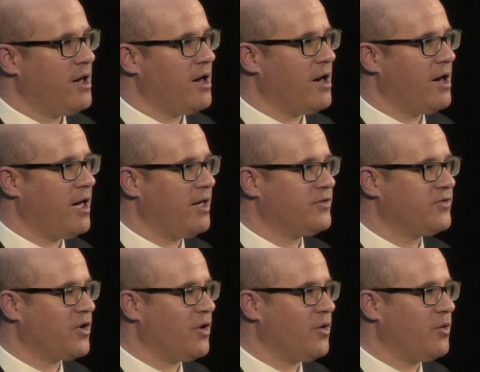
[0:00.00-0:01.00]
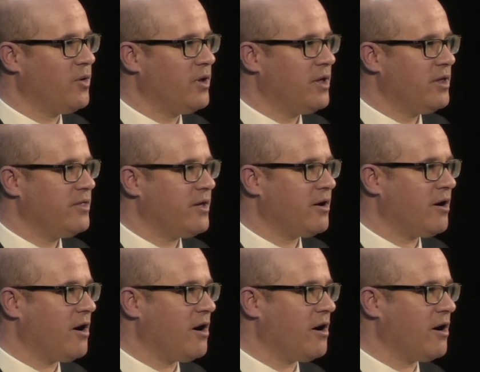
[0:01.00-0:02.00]
And so there
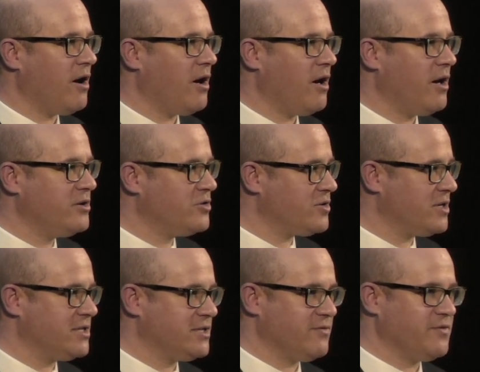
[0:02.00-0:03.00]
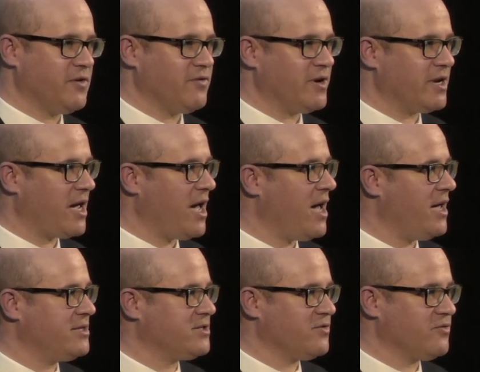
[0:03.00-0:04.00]
are hundreds of different
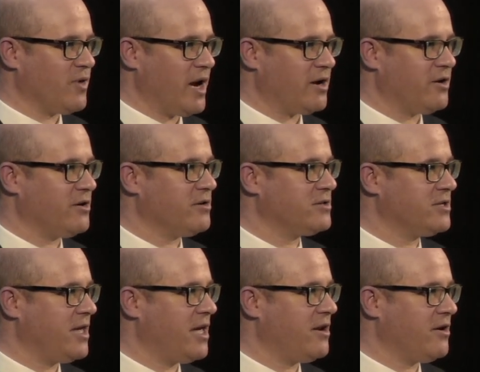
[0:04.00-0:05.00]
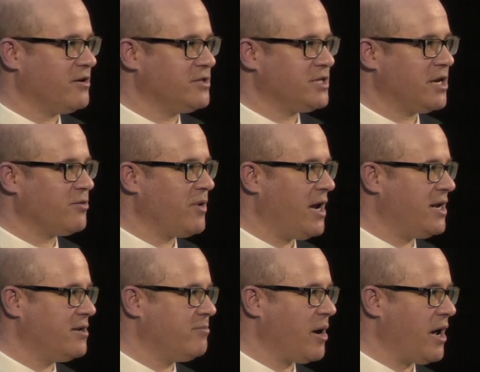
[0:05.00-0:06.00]
kinds of records that are
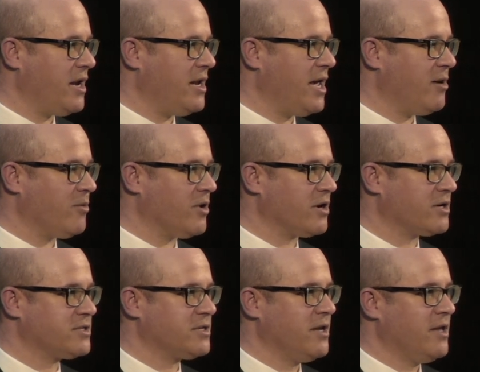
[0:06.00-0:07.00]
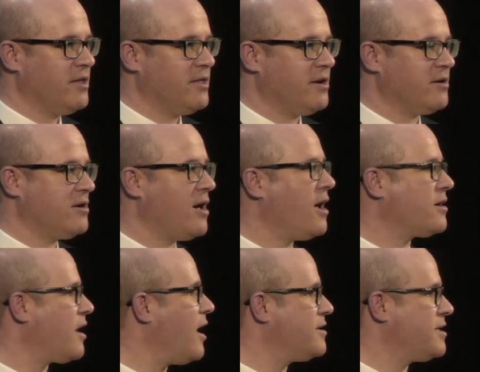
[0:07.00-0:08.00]
generated by networks that are
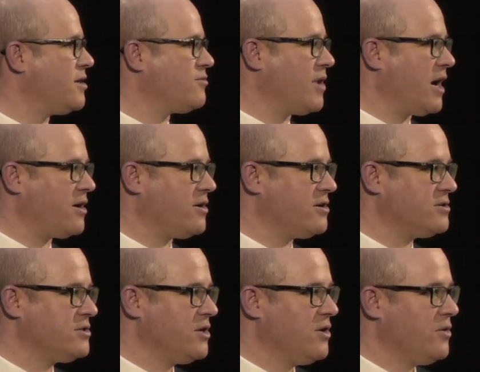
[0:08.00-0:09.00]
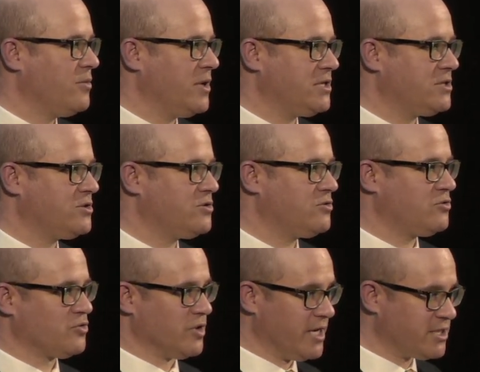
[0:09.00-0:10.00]
non-content records which
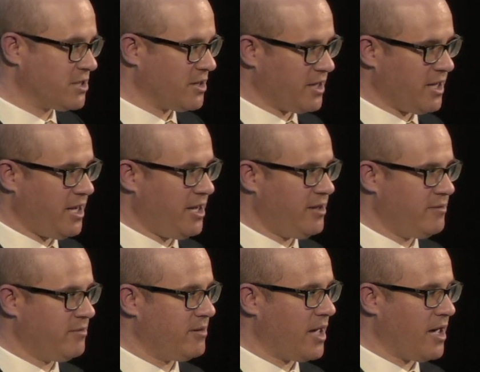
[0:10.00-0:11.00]
traditionally